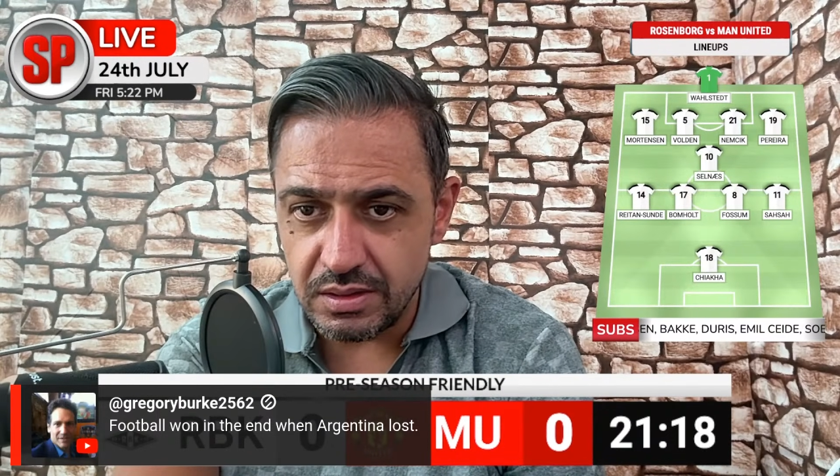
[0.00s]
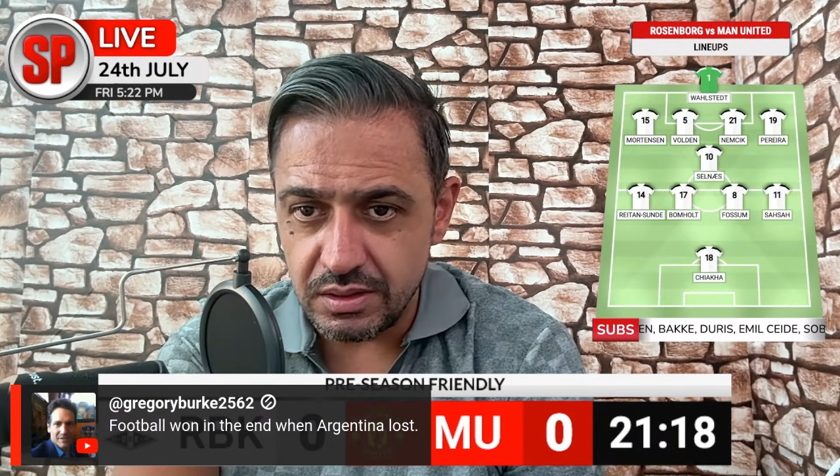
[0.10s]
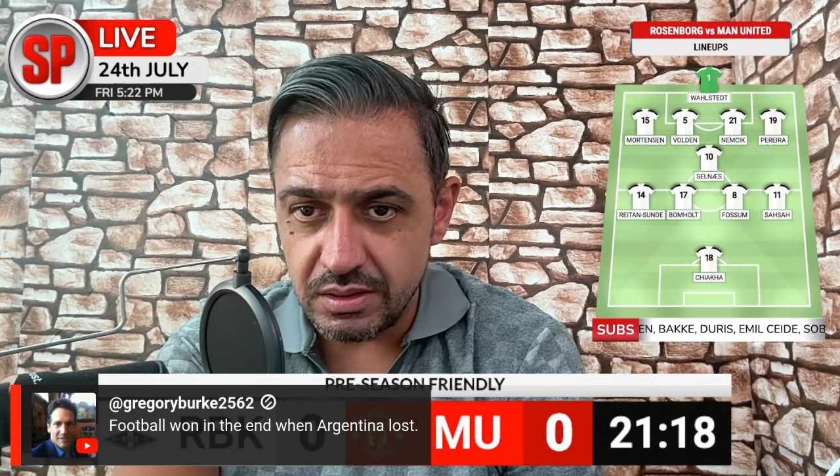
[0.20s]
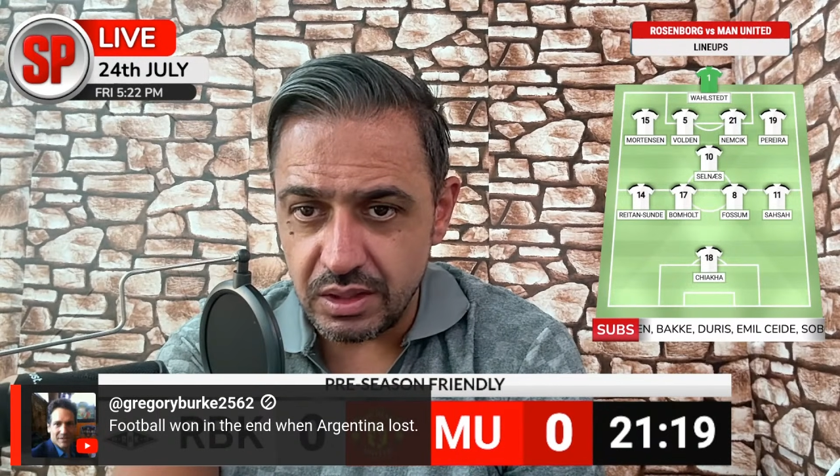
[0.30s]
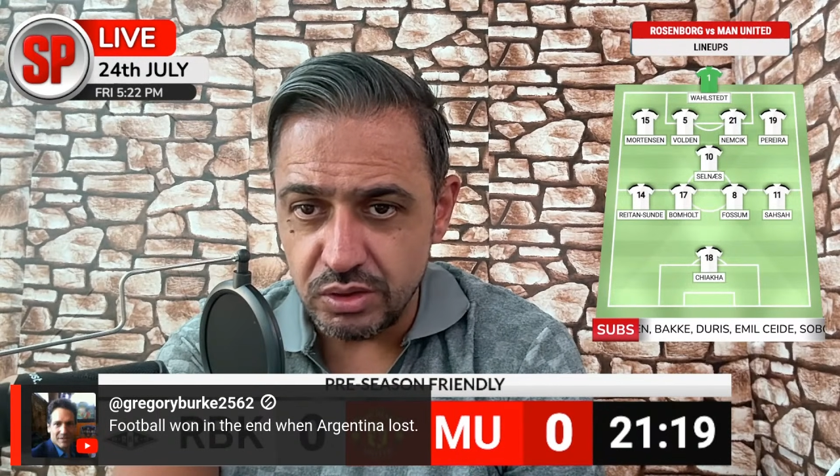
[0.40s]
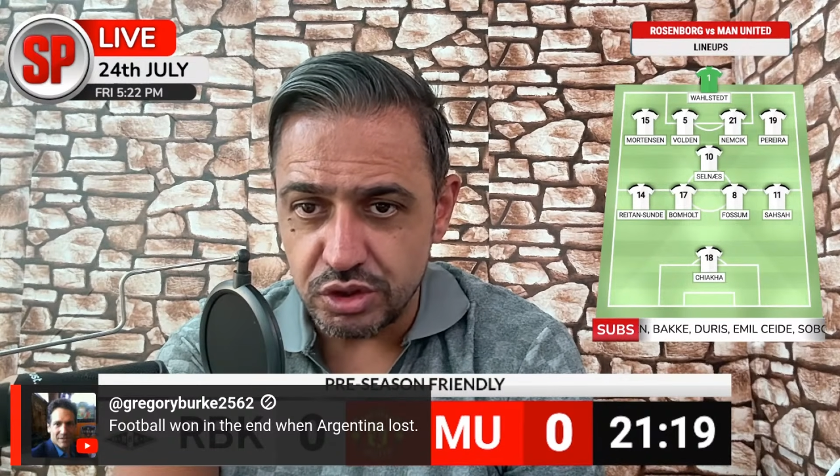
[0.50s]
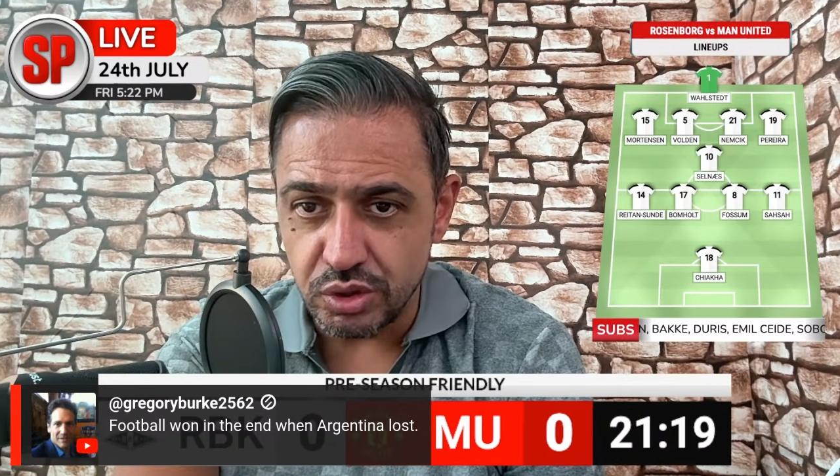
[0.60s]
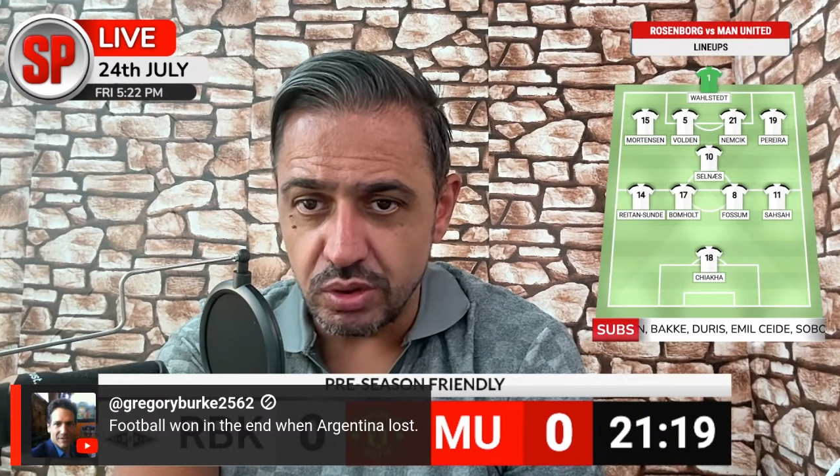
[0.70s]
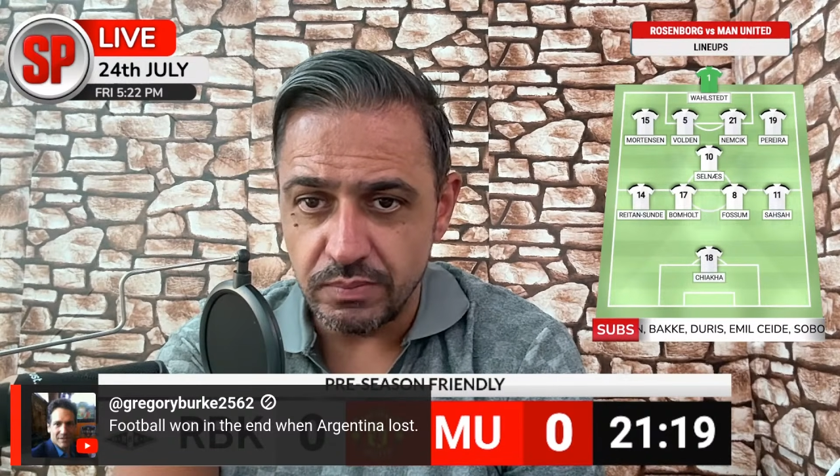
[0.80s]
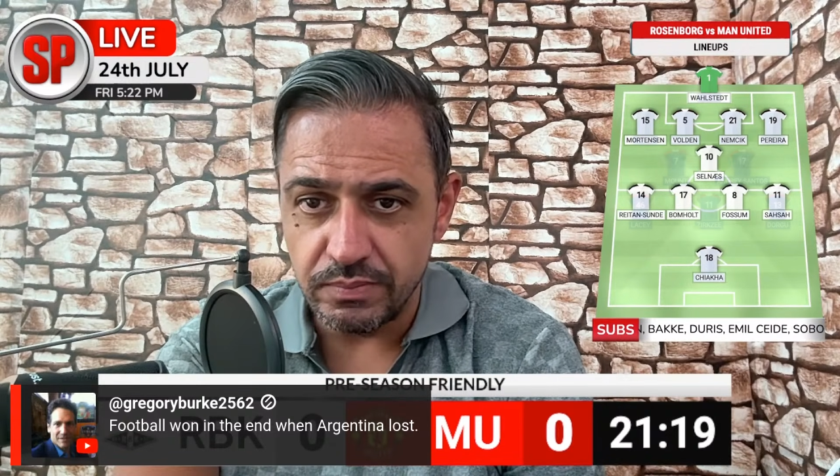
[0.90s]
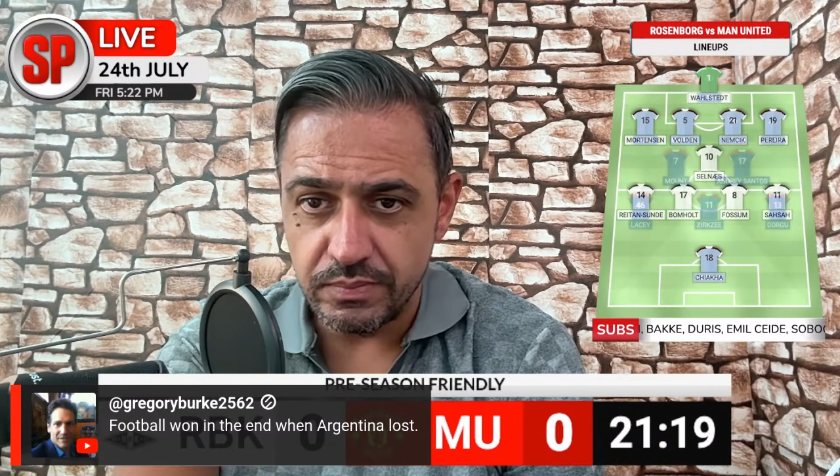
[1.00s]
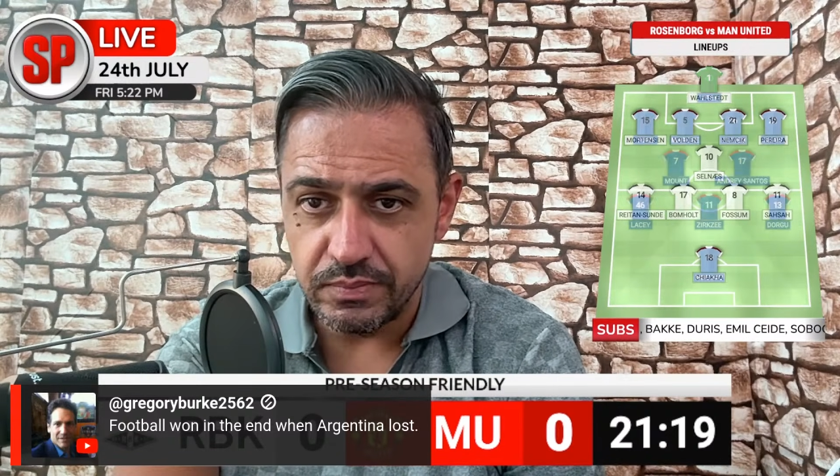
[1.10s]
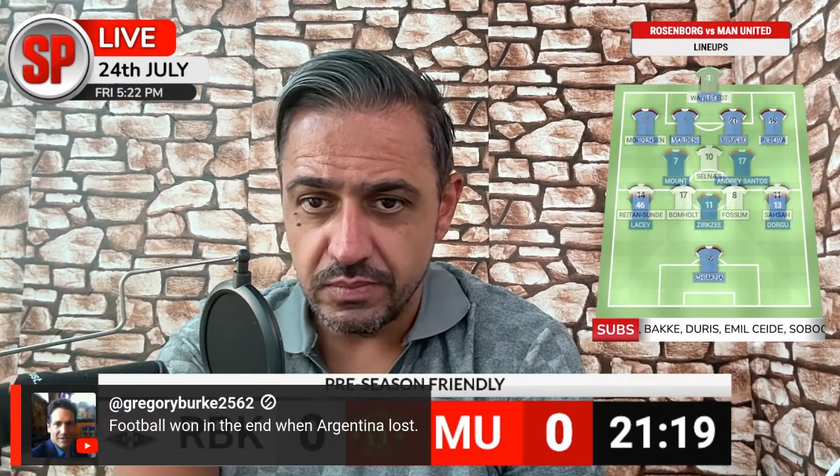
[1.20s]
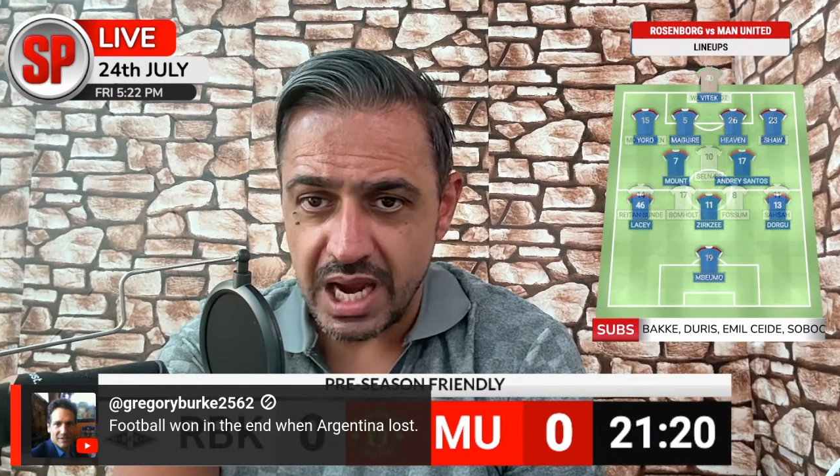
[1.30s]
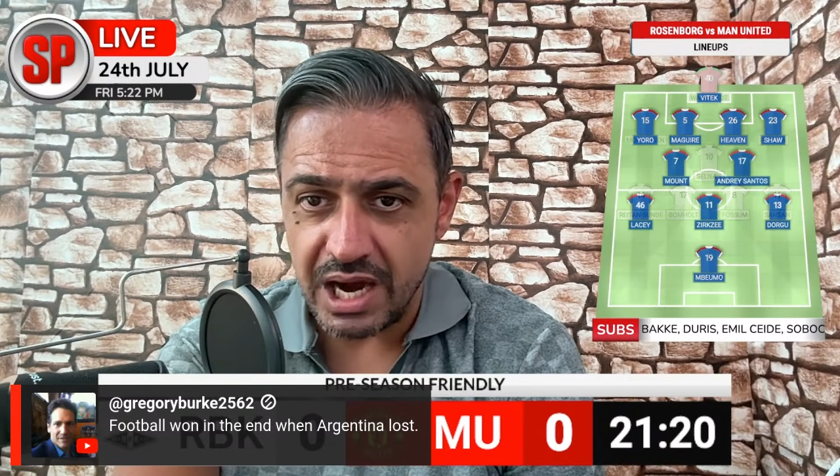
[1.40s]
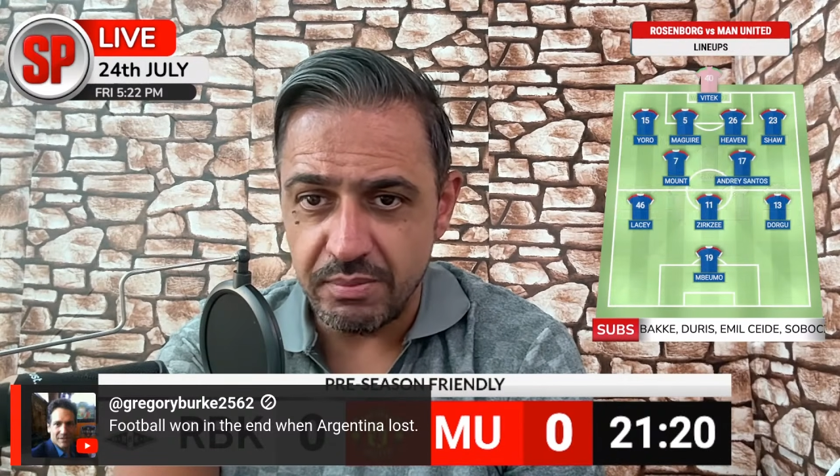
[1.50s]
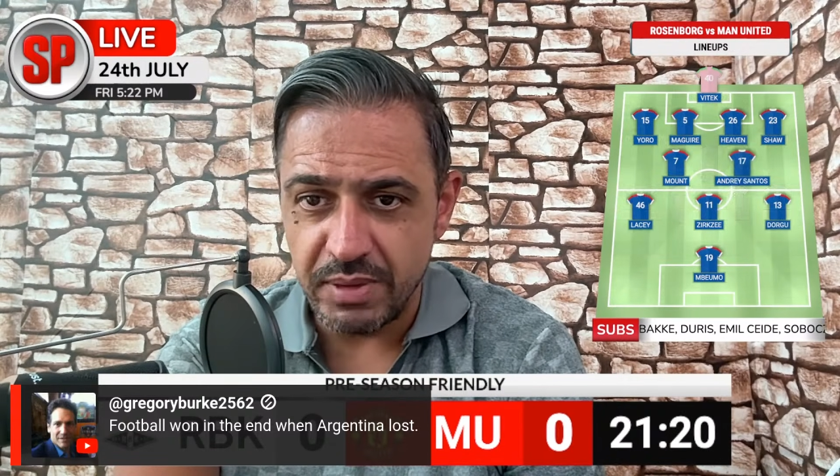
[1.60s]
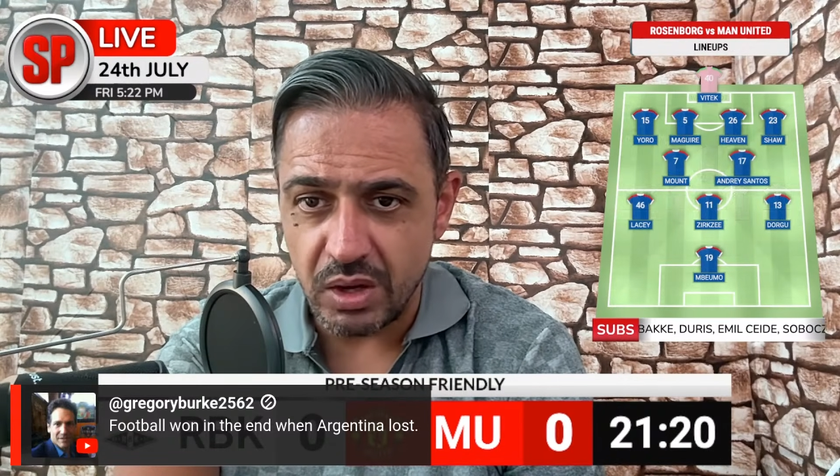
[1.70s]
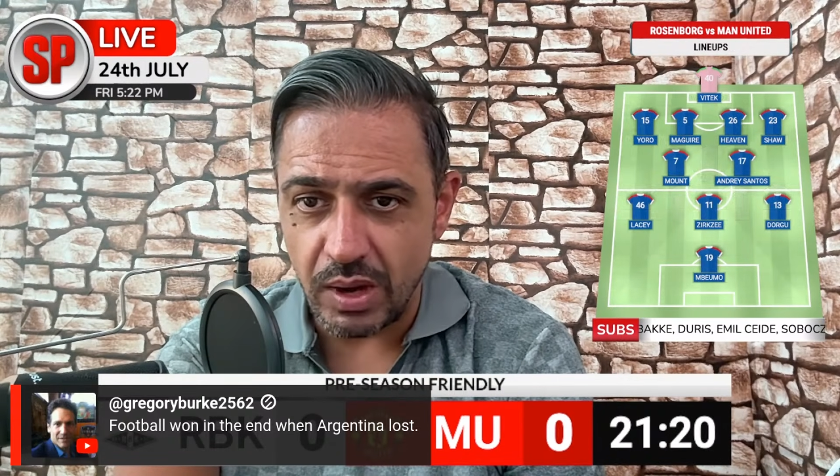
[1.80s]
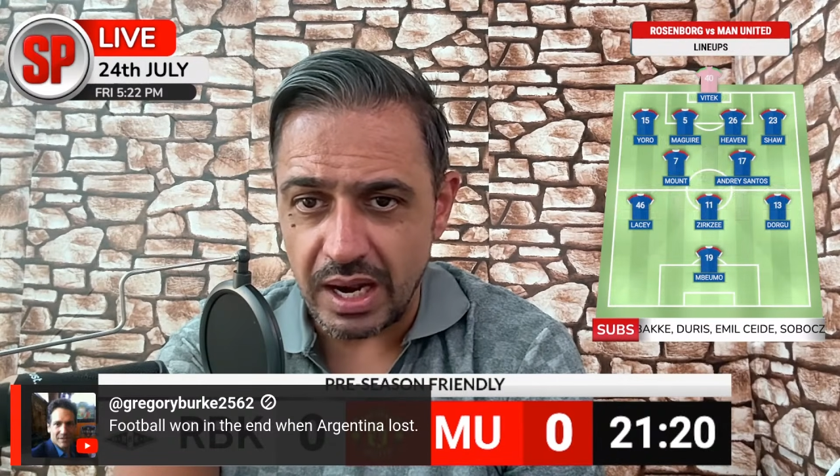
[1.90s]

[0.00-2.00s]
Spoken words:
Luke Shaw, Harry Maguire.